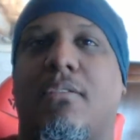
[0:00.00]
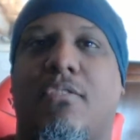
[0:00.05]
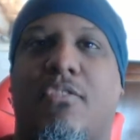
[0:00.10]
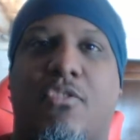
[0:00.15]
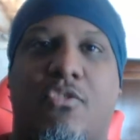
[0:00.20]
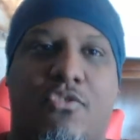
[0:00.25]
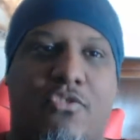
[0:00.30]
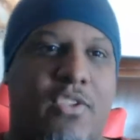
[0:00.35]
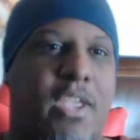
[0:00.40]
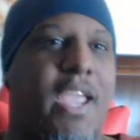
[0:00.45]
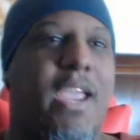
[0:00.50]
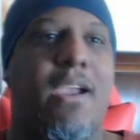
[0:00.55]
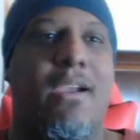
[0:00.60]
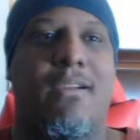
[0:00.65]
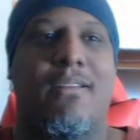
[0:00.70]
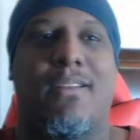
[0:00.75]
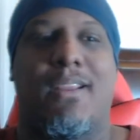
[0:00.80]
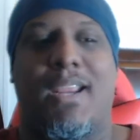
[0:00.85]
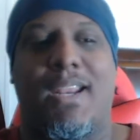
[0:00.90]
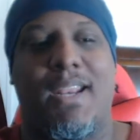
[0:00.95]

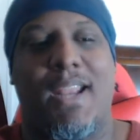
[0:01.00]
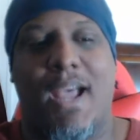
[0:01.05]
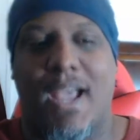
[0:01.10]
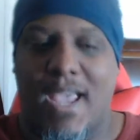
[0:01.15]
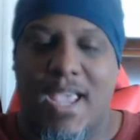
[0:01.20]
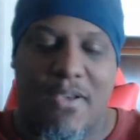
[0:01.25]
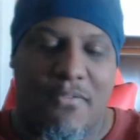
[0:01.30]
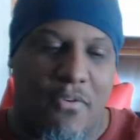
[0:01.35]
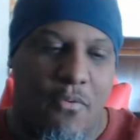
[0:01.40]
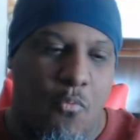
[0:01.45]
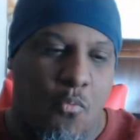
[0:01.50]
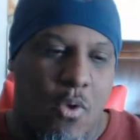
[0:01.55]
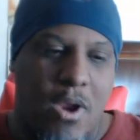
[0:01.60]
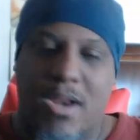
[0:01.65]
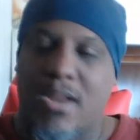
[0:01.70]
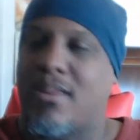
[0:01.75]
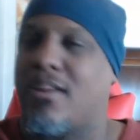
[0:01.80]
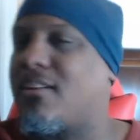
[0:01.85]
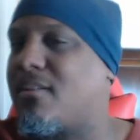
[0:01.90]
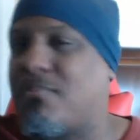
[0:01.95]
scared and not ever
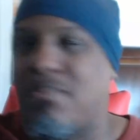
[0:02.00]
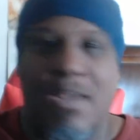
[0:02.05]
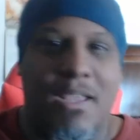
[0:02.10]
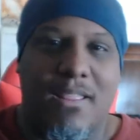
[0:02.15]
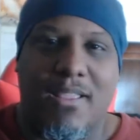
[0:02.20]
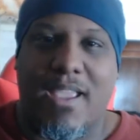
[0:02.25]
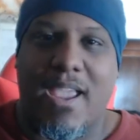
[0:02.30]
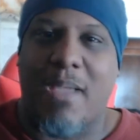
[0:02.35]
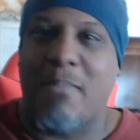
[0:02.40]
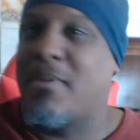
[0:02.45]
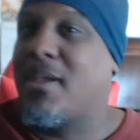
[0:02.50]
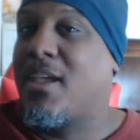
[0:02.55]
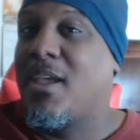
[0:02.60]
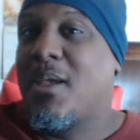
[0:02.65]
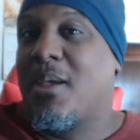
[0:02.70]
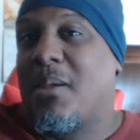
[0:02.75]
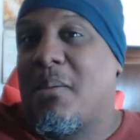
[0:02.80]
went in there to play the game,